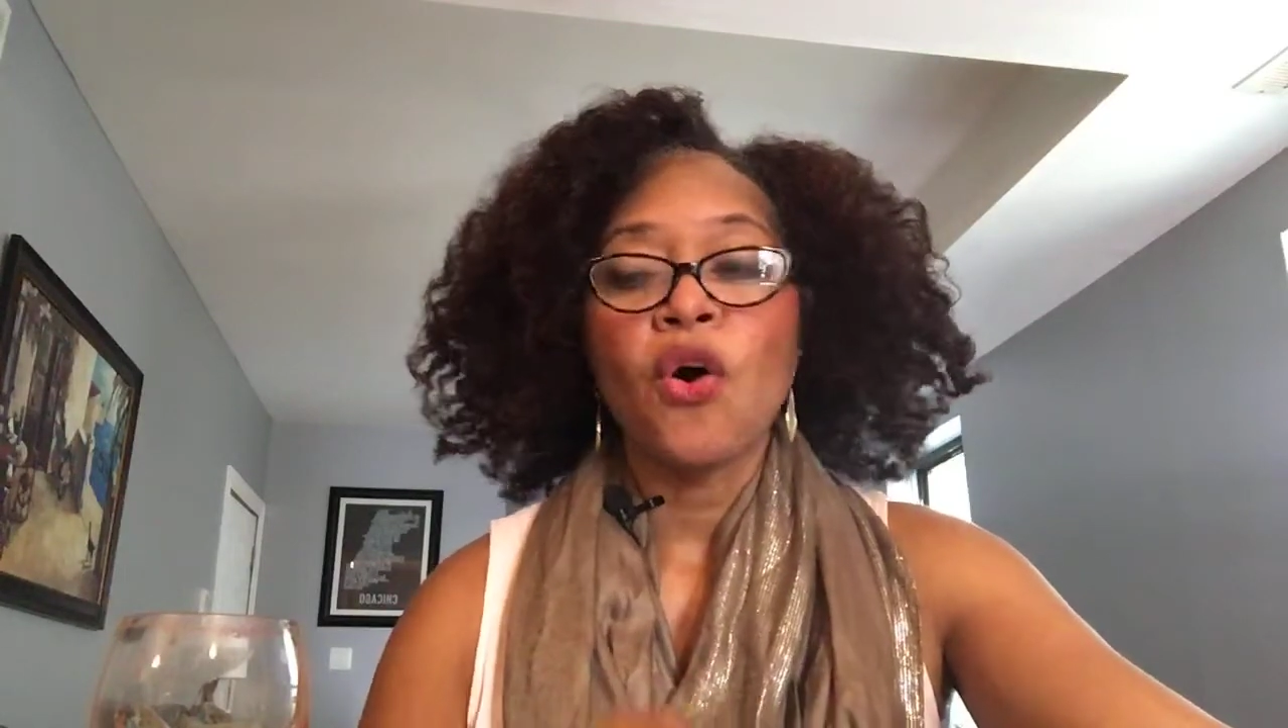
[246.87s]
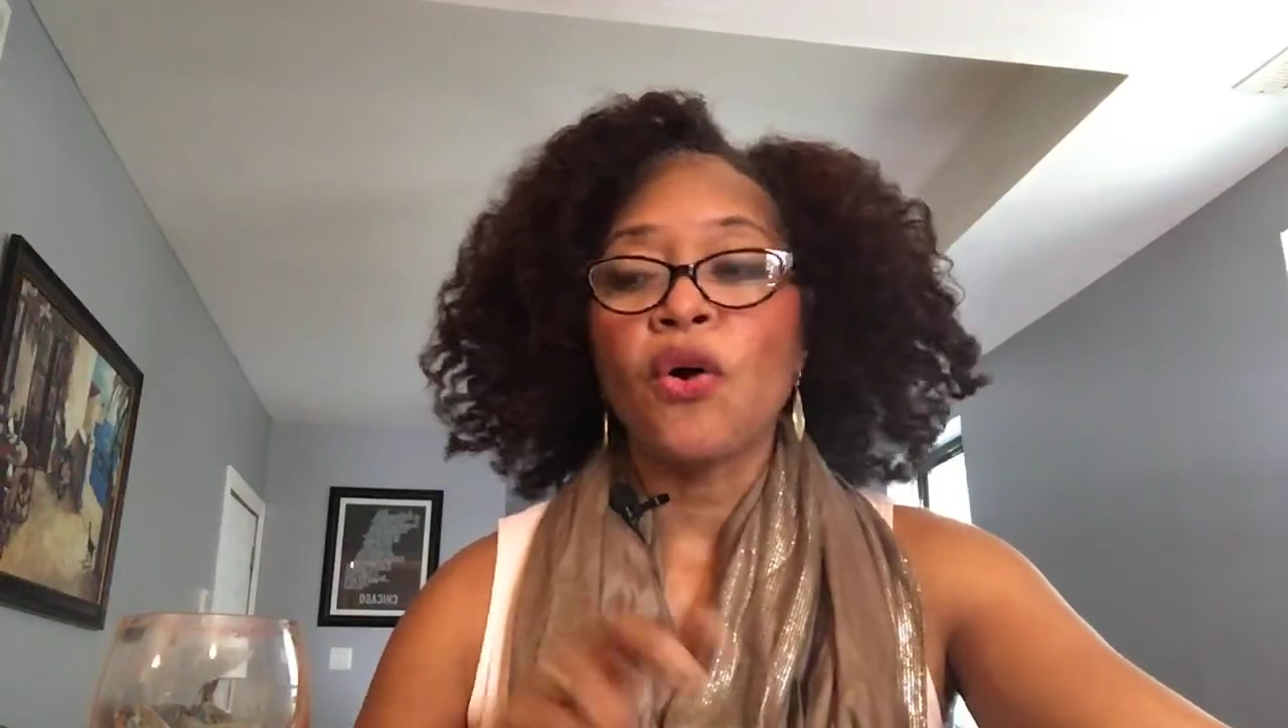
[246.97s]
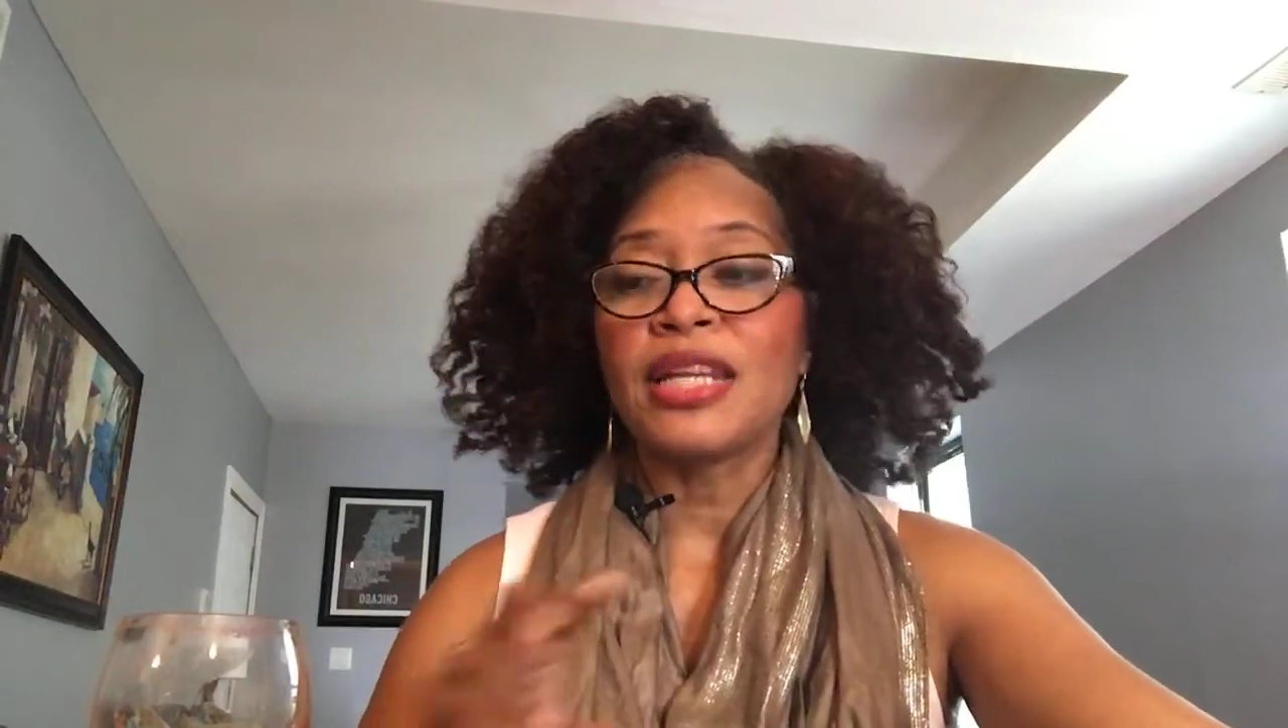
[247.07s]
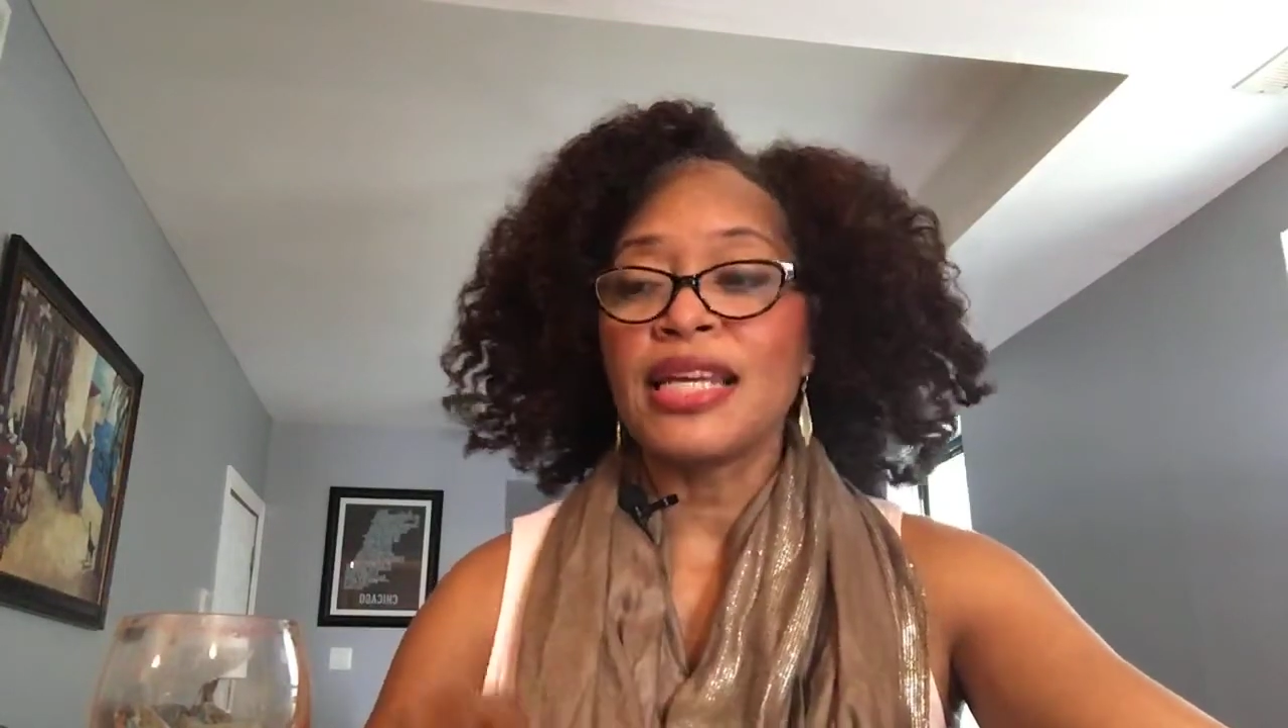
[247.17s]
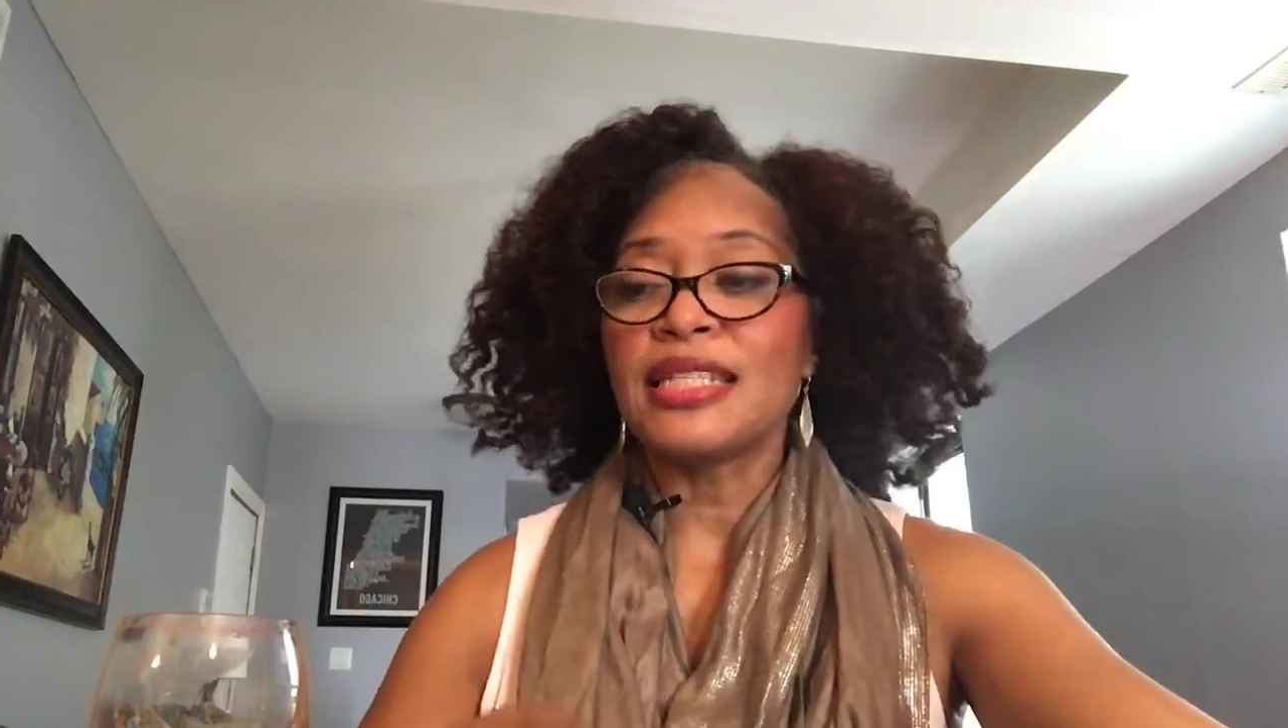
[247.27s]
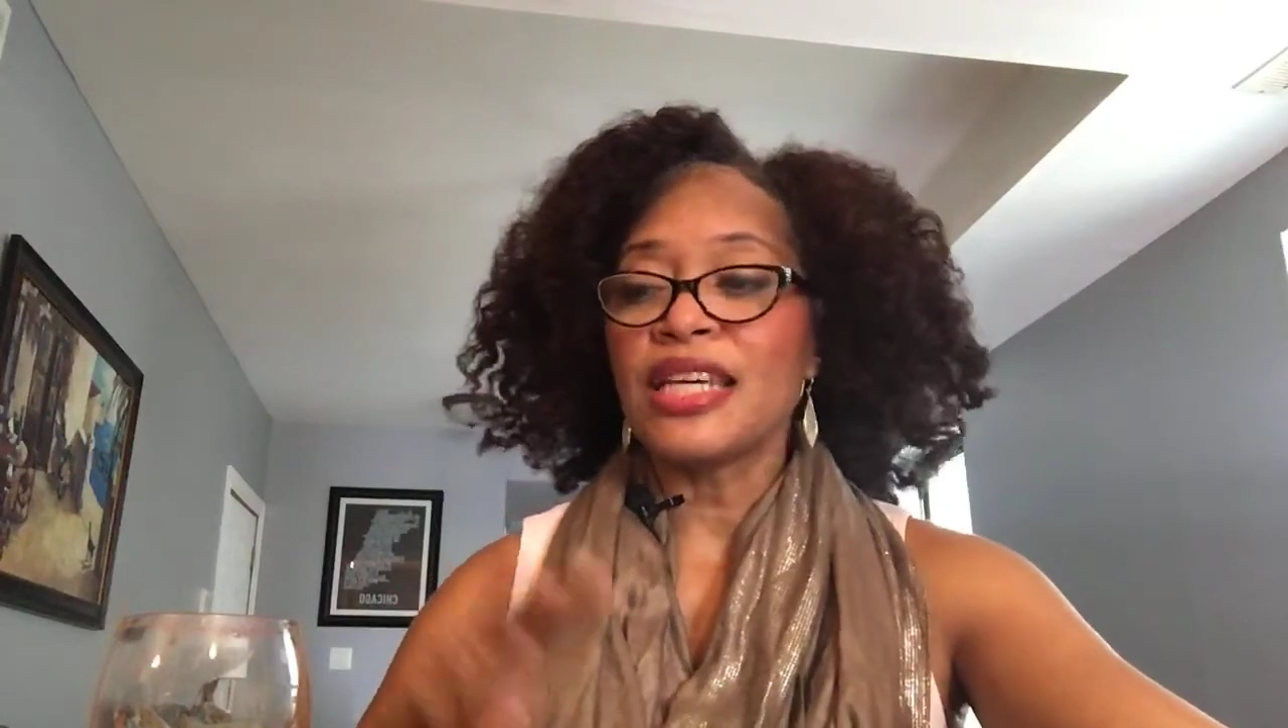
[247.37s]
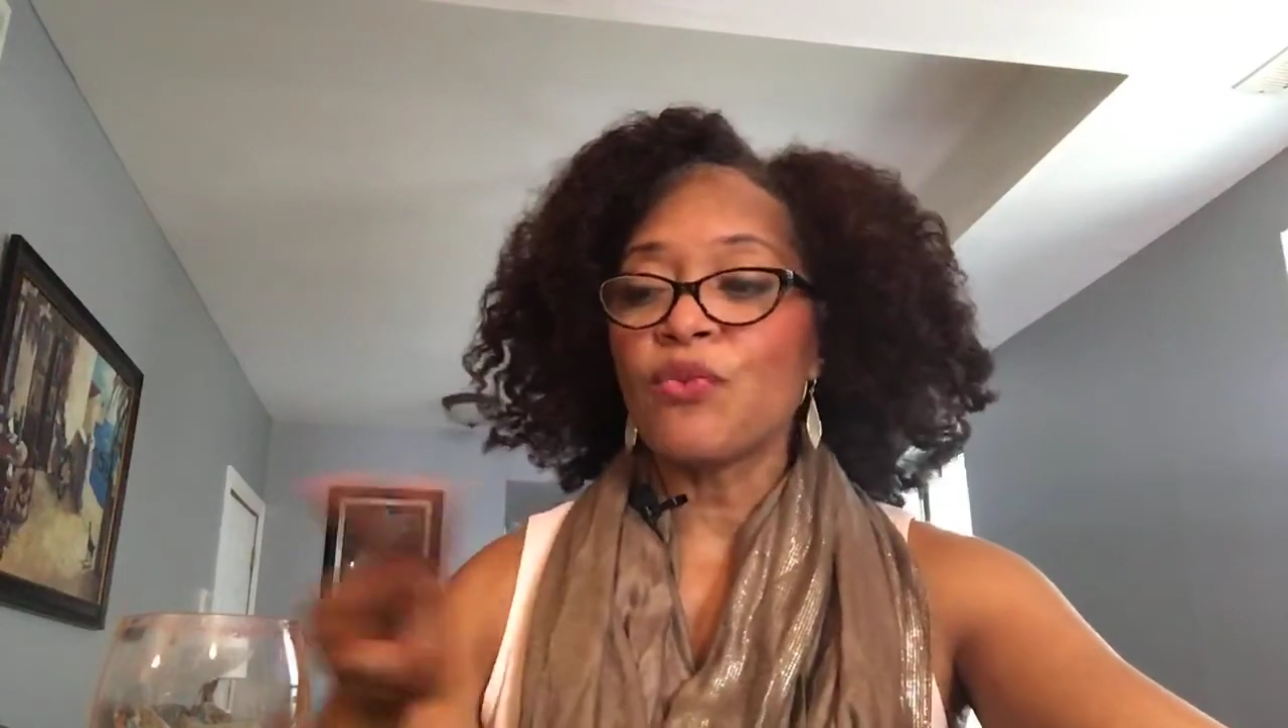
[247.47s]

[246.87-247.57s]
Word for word: Well, let's say